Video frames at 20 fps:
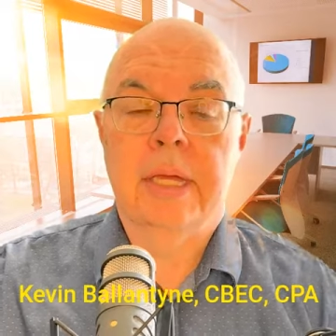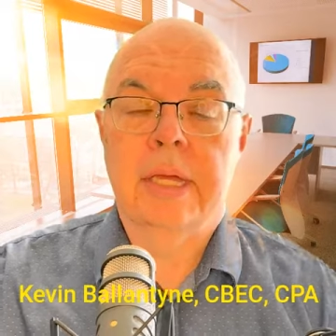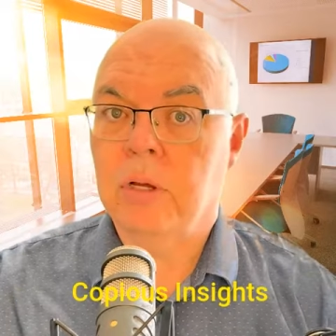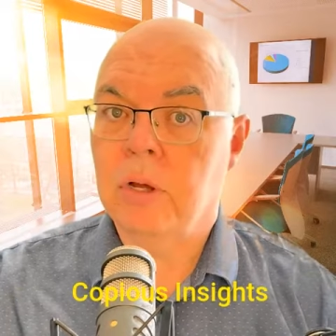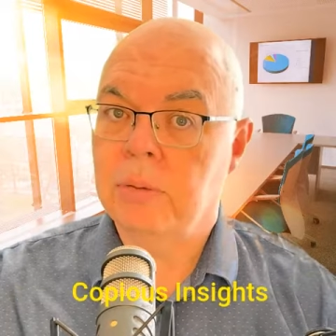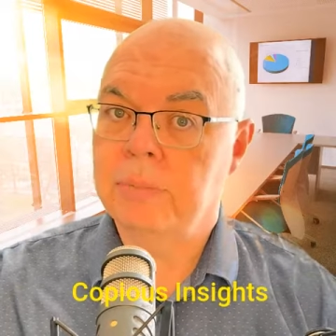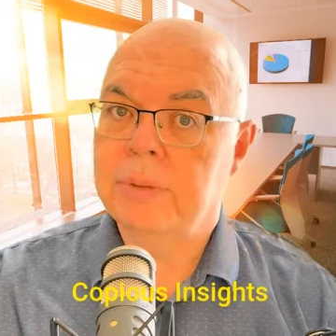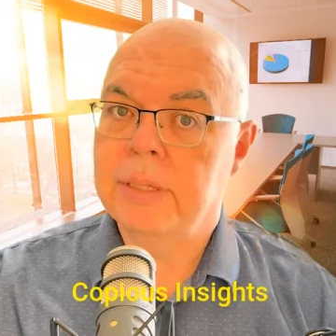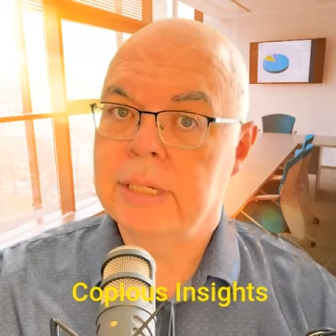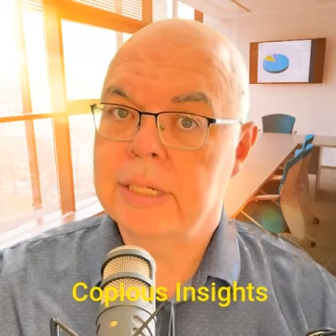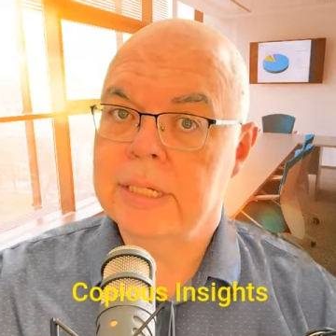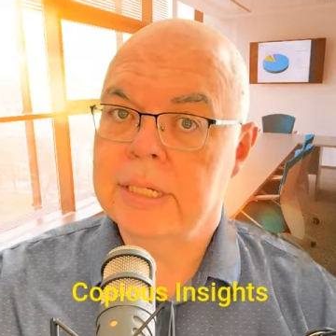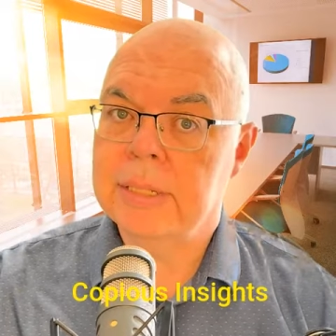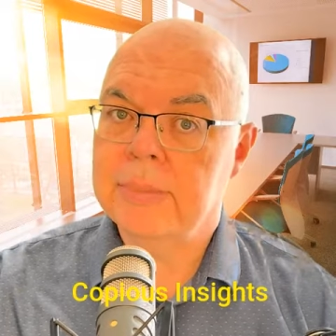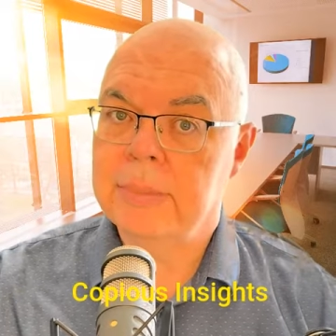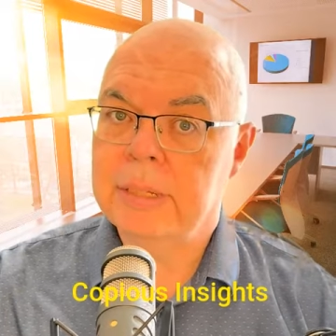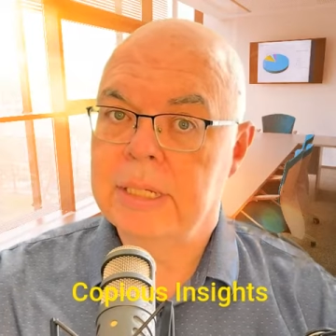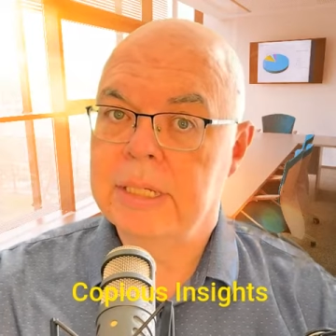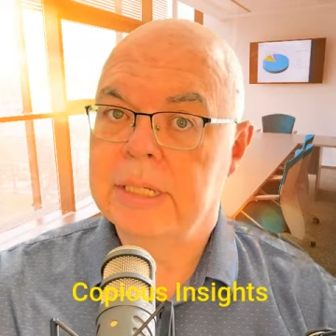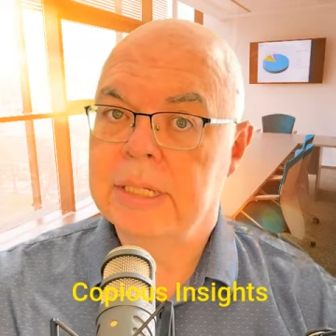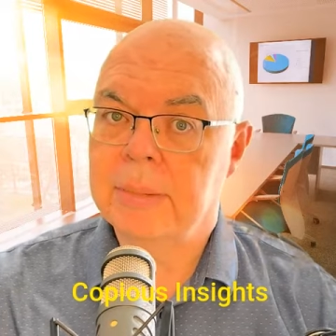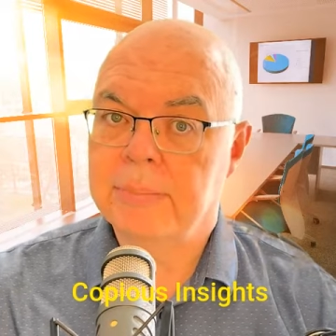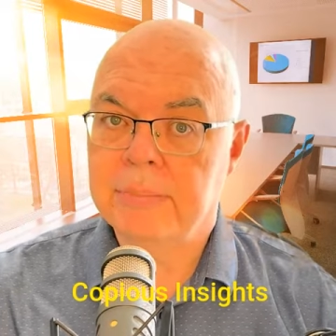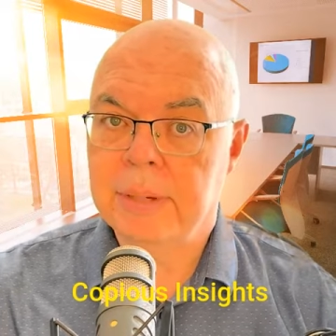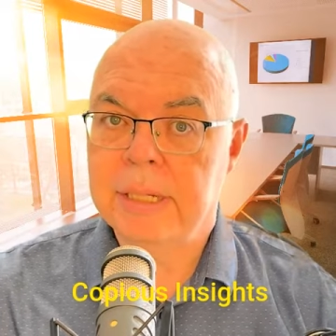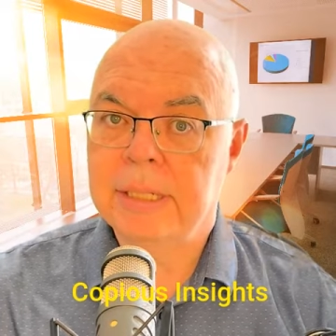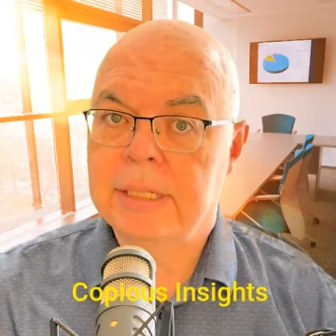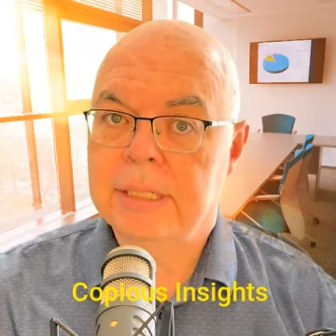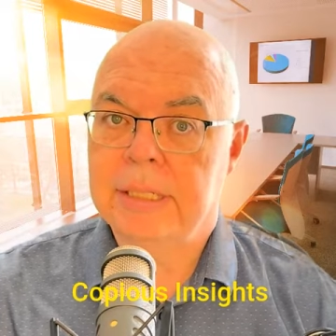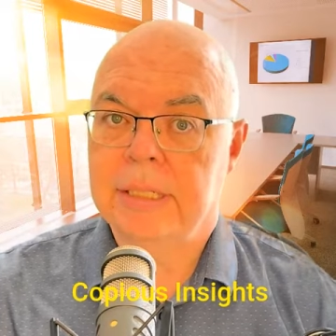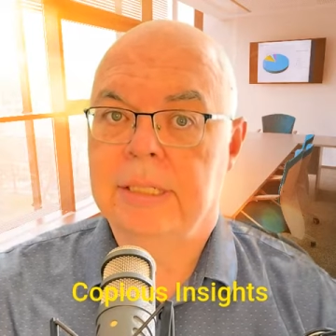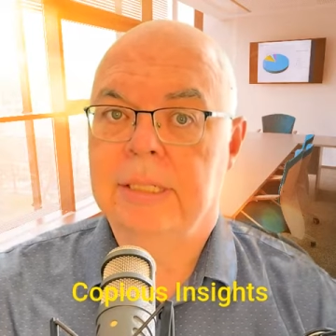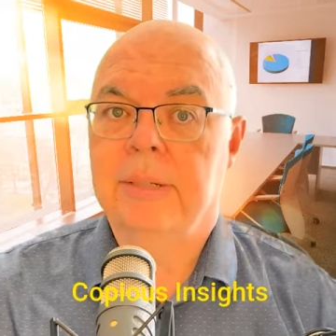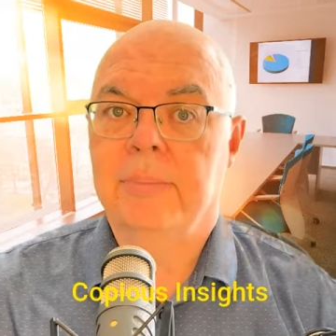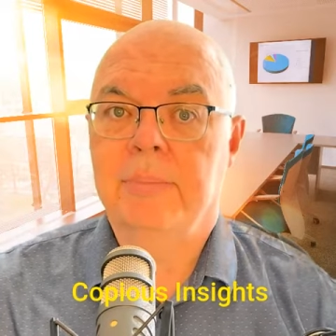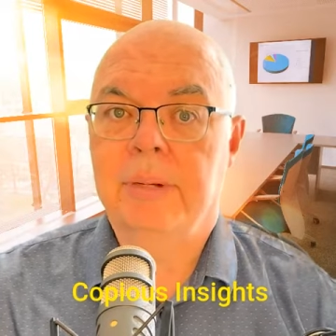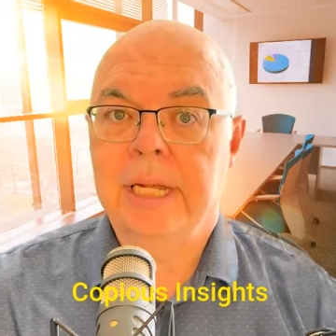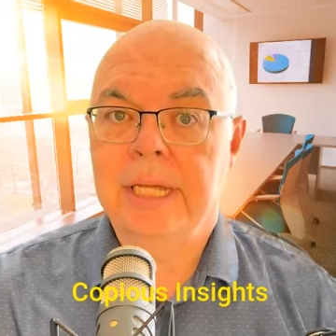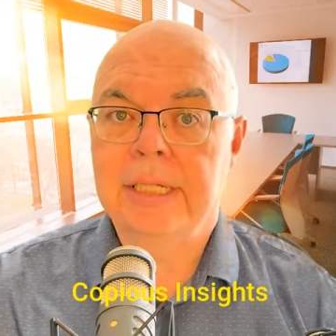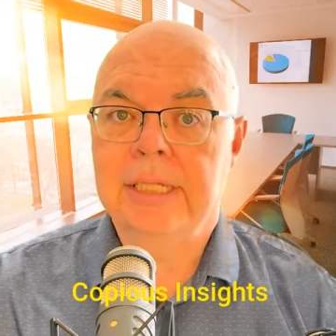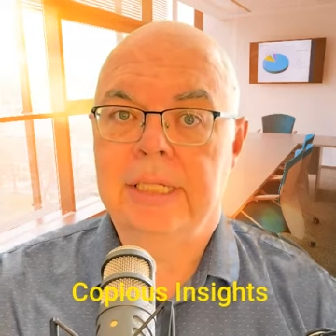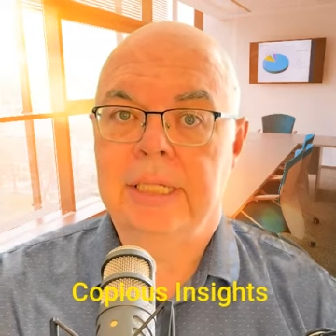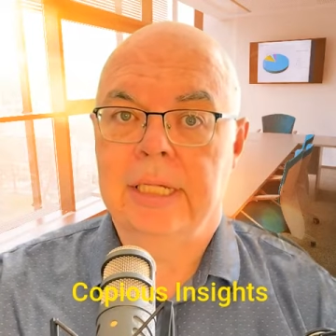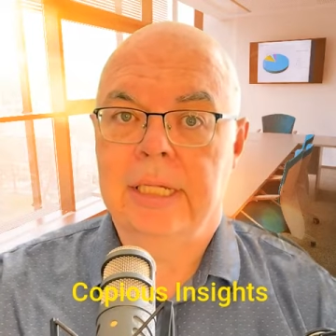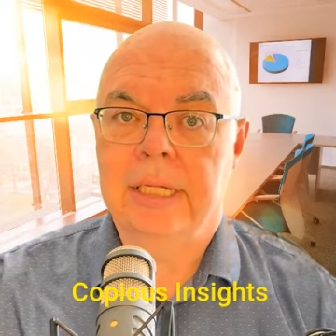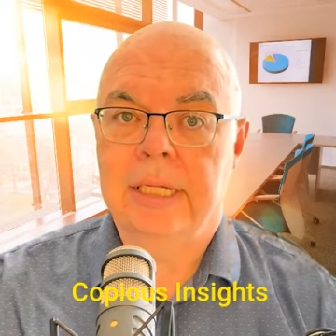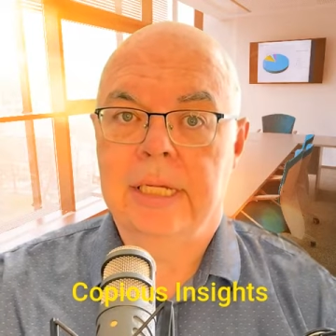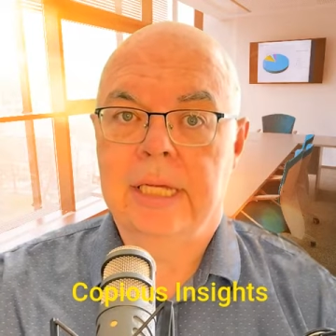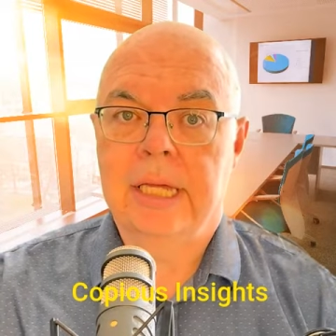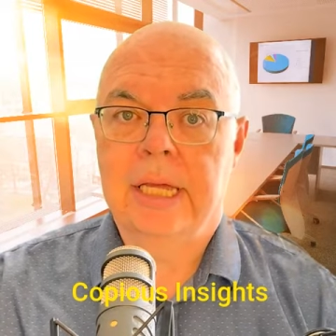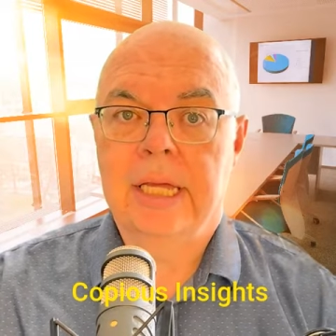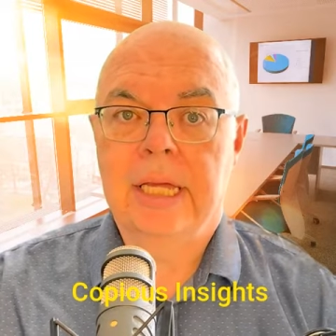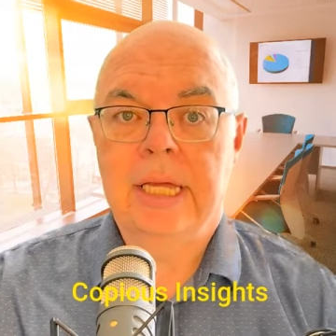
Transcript: Copious means abundant, plenty.